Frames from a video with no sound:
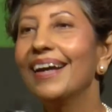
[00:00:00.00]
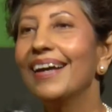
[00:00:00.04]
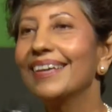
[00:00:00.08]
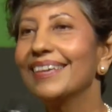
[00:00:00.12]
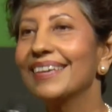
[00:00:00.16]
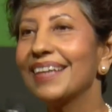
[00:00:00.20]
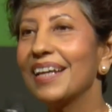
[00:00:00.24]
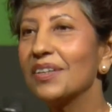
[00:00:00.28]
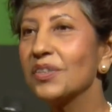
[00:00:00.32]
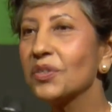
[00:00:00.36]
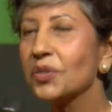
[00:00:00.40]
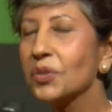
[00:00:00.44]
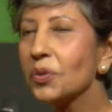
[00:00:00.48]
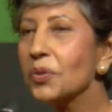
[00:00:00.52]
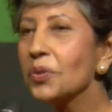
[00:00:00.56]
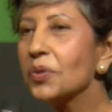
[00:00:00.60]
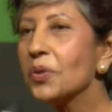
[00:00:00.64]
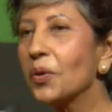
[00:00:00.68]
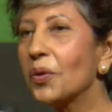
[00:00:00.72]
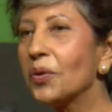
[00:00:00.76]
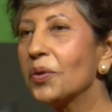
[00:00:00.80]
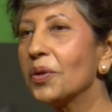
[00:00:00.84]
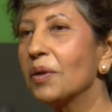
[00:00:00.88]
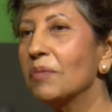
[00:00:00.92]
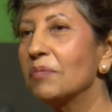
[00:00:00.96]
That do
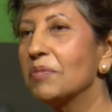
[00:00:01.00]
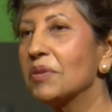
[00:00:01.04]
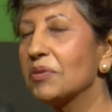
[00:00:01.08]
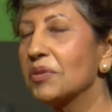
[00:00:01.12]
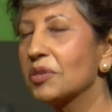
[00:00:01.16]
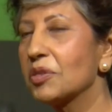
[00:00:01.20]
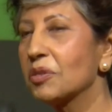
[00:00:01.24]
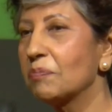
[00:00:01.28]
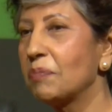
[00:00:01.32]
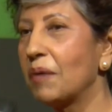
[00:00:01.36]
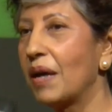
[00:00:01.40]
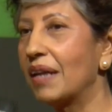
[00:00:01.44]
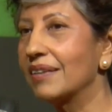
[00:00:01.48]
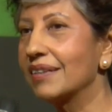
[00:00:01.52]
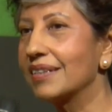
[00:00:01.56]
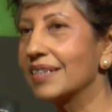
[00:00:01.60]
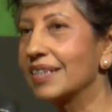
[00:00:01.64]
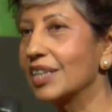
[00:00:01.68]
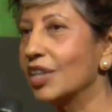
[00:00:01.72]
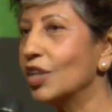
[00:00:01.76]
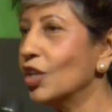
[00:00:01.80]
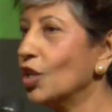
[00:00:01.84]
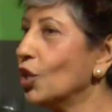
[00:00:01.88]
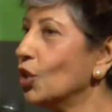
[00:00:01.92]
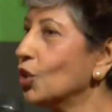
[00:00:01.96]
know your
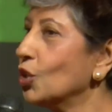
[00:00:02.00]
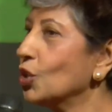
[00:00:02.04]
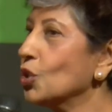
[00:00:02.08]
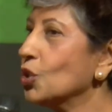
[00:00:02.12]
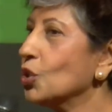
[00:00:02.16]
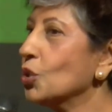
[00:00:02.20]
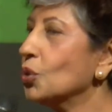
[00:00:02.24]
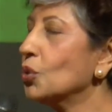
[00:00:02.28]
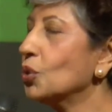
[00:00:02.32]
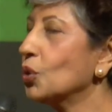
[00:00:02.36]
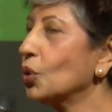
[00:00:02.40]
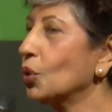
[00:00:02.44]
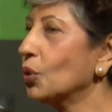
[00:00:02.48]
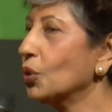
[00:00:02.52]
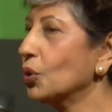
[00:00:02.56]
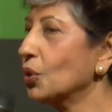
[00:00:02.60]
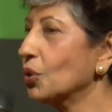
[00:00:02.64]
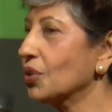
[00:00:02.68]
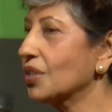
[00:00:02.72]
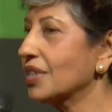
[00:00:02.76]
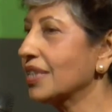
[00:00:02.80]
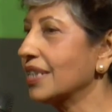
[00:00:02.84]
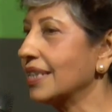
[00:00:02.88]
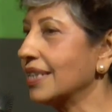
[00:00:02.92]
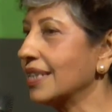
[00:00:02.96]
municipality, do know
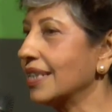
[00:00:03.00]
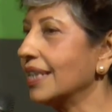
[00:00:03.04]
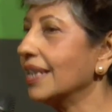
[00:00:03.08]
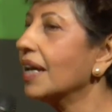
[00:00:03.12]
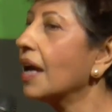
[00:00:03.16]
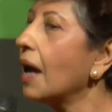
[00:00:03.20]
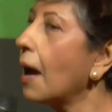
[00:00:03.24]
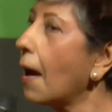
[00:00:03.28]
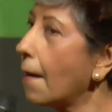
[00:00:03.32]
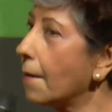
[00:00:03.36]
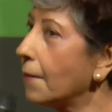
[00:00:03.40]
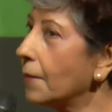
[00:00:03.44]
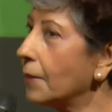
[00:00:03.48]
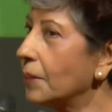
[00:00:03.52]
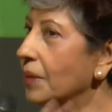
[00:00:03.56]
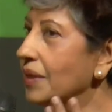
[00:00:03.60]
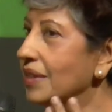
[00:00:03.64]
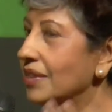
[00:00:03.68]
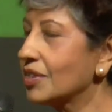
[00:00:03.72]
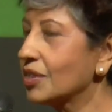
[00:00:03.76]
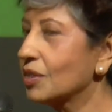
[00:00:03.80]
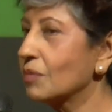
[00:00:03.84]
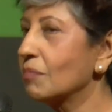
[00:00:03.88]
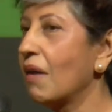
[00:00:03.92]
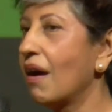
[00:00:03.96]
your city,
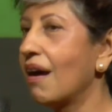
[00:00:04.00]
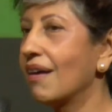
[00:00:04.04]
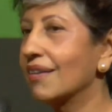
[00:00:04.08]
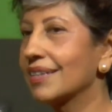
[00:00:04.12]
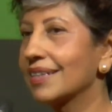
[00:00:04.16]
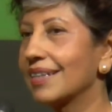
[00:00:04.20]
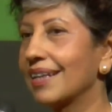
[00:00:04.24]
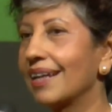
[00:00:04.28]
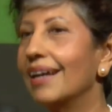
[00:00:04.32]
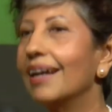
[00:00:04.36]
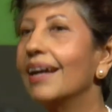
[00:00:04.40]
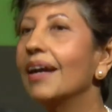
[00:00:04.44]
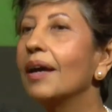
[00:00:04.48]
be smart,